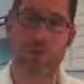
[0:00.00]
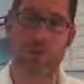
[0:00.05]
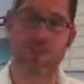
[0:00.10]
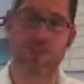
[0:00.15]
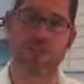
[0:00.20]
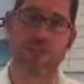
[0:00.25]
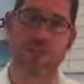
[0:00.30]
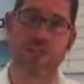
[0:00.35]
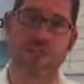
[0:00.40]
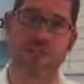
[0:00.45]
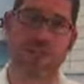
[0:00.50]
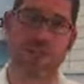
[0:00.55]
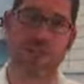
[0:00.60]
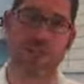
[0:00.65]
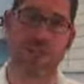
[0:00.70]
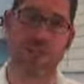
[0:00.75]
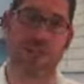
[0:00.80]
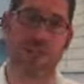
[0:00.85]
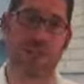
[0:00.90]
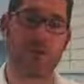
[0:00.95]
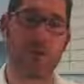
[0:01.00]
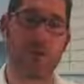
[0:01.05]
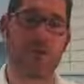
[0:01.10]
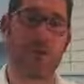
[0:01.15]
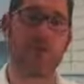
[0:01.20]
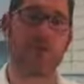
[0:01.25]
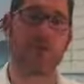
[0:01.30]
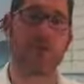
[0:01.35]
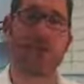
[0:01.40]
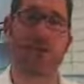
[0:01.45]
projecting onto you,
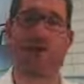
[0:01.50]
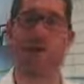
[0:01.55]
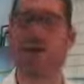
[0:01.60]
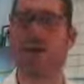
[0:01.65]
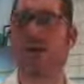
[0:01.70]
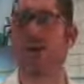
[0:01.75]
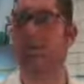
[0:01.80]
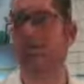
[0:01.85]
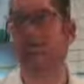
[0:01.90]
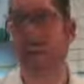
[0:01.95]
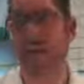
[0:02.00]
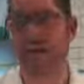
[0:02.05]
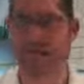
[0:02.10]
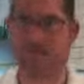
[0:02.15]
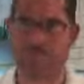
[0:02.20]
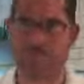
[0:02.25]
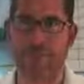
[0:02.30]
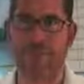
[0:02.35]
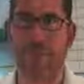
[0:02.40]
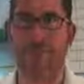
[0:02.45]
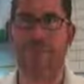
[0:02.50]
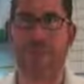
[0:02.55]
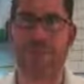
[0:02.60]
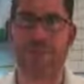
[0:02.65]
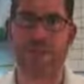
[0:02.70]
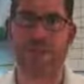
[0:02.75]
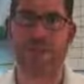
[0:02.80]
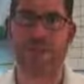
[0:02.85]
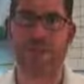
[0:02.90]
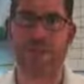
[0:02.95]
going, well, why is this guy going to make all the
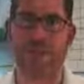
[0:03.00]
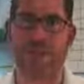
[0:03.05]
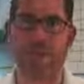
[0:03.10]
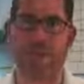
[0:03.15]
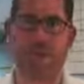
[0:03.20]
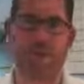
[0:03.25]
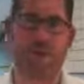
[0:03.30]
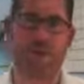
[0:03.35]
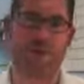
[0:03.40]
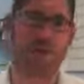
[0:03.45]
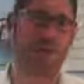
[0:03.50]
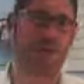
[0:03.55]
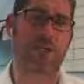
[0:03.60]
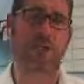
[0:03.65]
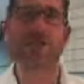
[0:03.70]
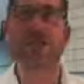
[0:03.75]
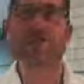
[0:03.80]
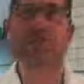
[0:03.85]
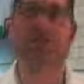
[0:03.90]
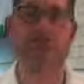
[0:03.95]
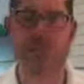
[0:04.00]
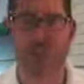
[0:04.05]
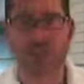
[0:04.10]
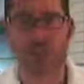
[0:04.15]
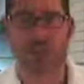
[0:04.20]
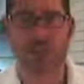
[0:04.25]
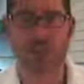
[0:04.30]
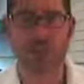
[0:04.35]
money when you're not doing shit?